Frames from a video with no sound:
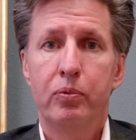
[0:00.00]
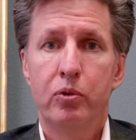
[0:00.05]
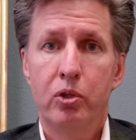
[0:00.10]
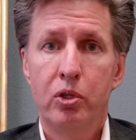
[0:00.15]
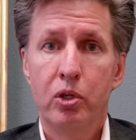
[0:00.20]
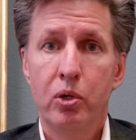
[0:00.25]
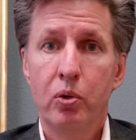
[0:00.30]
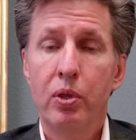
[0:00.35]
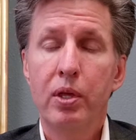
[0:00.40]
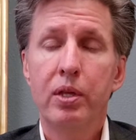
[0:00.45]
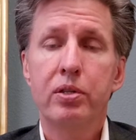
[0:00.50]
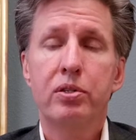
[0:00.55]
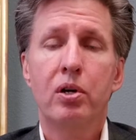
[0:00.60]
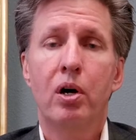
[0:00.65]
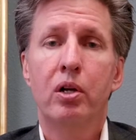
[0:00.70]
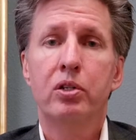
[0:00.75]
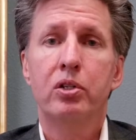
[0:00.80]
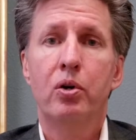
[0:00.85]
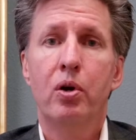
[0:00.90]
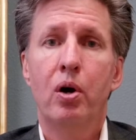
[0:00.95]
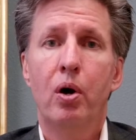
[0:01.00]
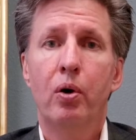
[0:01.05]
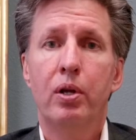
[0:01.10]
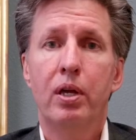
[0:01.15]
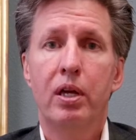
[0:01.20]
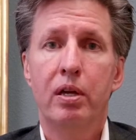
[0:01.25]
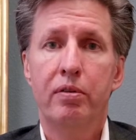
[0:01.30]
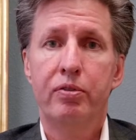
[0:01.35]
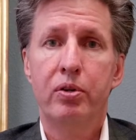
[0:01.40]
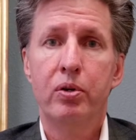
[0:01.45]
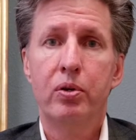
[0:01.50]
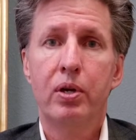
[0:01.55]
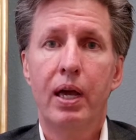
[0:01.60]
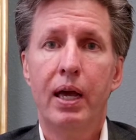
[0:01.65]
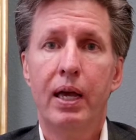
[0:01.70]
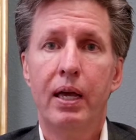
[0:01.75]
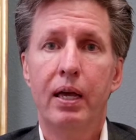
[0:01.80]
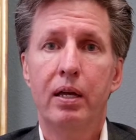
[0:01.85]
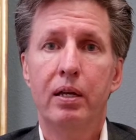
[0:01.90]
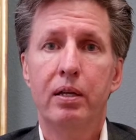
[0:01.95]
do this on your own if you
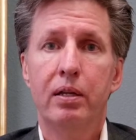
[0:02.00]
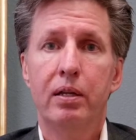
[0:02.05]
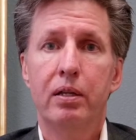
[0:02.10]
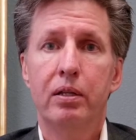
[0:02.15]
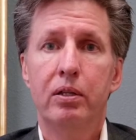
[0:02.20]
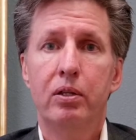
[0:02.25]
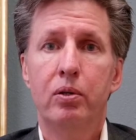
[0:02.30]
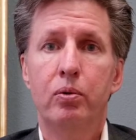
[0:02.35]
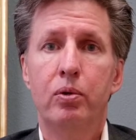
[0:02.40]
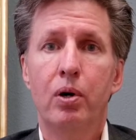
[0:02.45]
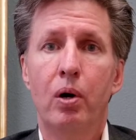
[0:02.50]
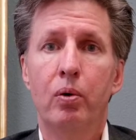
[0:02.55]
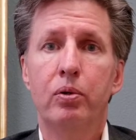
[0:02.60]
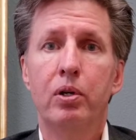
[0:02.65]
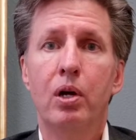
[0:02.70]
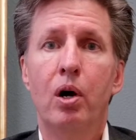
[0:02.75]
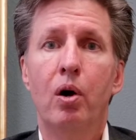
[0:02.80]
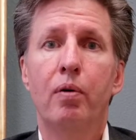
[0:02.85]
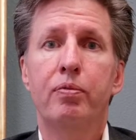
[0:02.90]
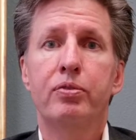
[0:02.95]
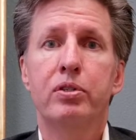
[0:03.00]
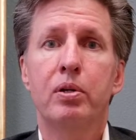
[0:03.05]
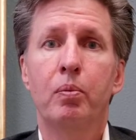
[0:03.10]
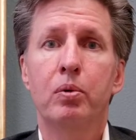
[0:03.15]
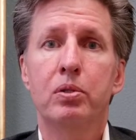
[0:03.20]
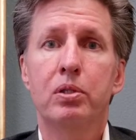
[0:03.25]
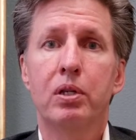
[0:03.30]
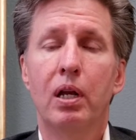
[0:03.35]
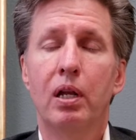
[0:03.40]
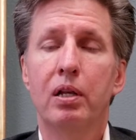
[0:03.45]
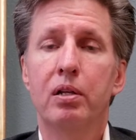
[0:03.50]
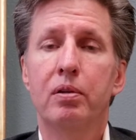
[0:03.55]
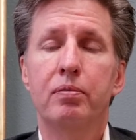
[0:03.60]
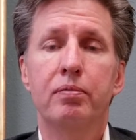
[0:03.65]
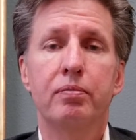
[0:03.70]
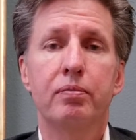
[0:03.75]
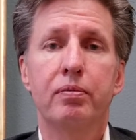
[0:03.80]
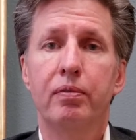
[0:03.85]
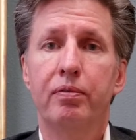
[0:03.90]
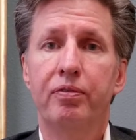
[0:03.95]
can. You don't know if someone's going to
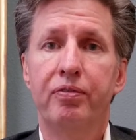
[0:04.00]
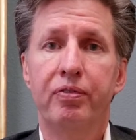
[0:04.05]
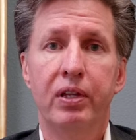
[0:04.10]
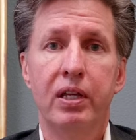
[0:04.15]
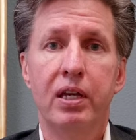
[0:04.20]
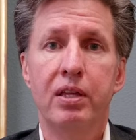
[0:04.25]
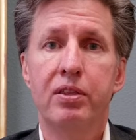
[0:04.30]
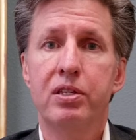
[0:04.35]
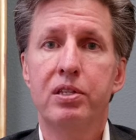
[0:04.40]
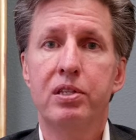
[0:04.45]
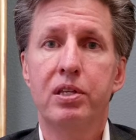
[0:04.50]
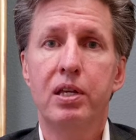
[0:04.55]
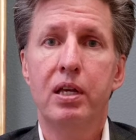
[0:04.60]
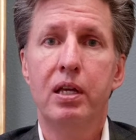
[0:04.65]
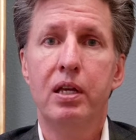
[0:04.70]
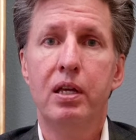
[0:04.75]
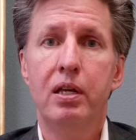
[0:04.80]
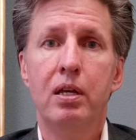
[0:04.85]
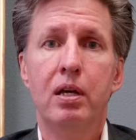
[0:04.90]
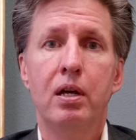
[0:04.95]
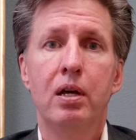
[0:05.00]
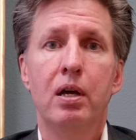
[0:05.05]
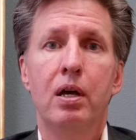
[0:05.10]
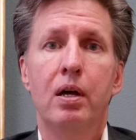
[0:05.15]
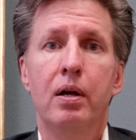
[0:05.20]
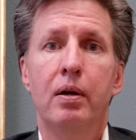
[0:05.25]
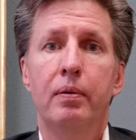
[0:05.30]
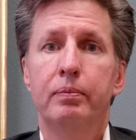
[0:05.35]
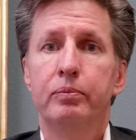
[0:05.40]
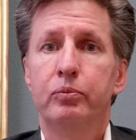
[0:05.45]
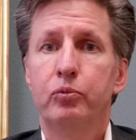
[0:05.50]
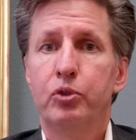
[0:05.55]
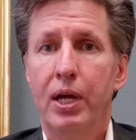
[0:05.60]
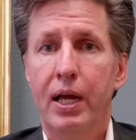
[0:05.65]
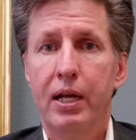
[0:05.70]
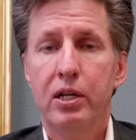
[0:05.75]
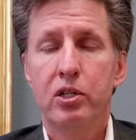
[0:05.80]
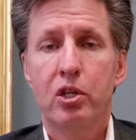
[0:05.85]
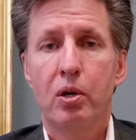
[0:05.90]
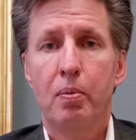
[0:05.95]
flee the scene,
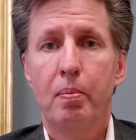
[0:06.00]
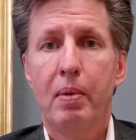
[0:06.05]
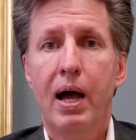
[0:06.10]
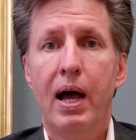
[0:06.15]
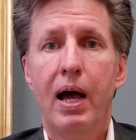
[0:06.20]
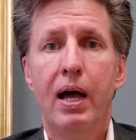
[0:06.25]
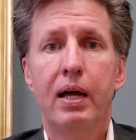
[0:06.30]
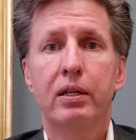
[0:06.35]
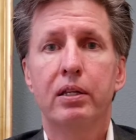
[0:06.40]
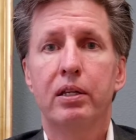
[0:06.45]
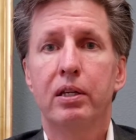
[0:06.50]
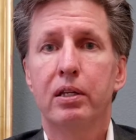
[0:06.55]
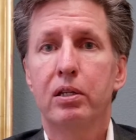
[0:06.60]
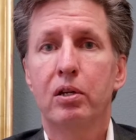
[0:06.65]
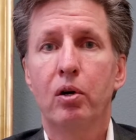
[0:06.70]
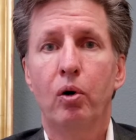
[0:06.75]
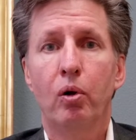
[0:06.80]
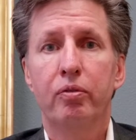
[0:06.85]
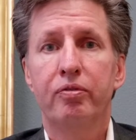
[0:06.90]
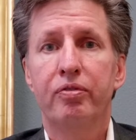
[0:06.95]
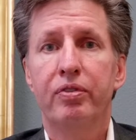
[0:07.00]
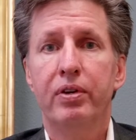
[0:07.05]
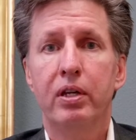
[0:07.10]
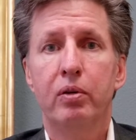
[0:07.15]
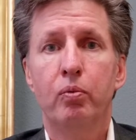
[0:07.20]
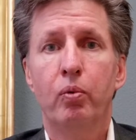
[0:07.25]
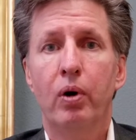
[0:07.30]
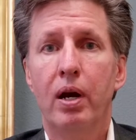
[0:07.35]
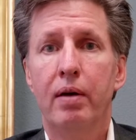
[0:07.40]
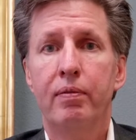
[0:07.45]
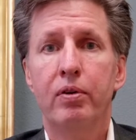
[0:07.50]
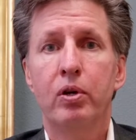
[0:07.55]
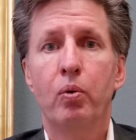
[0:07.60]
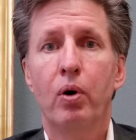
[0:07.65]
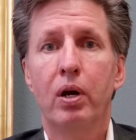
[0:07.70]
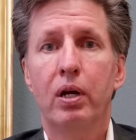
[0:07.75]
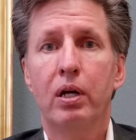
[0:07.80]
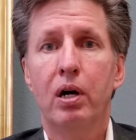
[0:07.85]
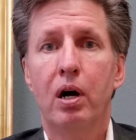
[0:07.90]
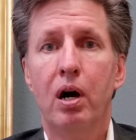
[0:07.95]
change their mind, get cold feet, whatever you
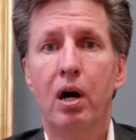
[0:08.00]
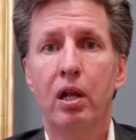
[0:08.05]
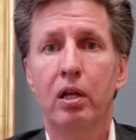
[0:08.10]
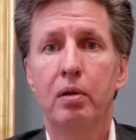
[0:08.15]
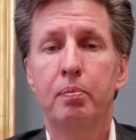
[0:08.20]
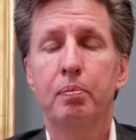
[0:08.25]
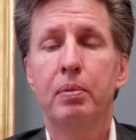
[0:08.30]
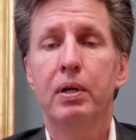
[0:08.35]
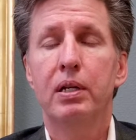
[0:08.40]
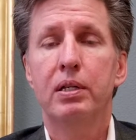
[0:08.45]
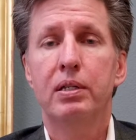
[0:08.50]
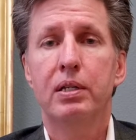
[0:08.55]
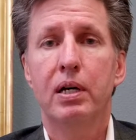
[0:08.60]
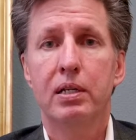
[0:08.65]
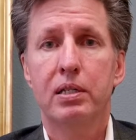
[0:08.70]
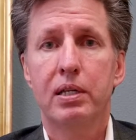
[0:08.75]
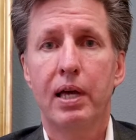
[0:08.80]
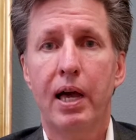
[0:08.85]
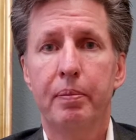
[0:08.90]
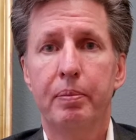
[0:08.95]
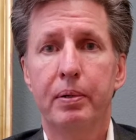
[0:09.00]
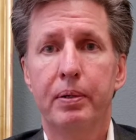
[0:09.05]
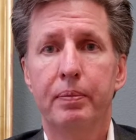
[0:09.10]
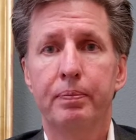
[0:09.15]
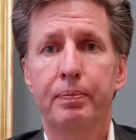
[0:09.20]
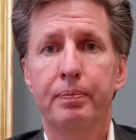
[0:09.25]
want to call it, but it does happen.